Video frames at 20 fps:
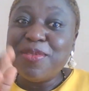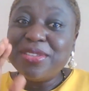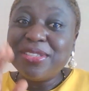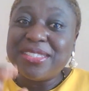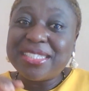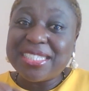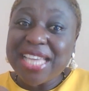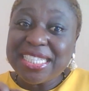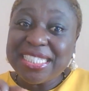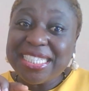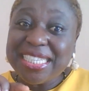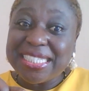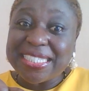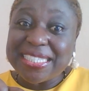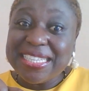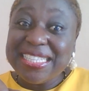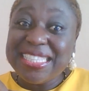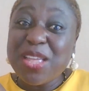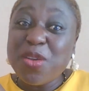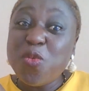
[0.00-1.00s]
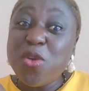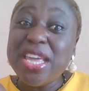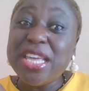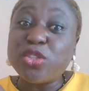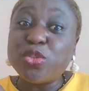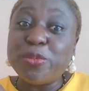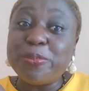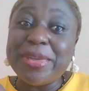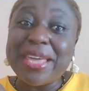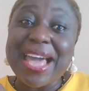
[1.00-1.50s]
set it the way
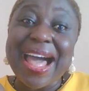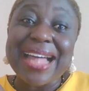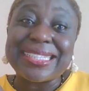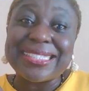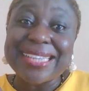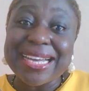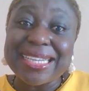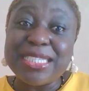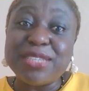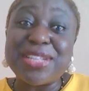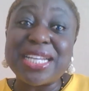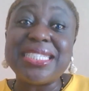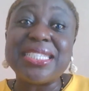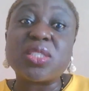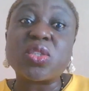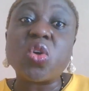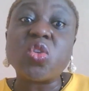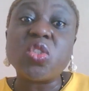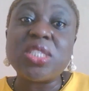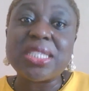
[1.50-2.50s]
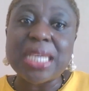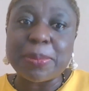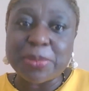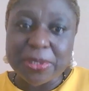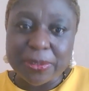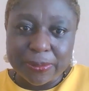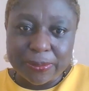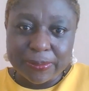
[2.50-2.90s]
it will be attractive. That is concept.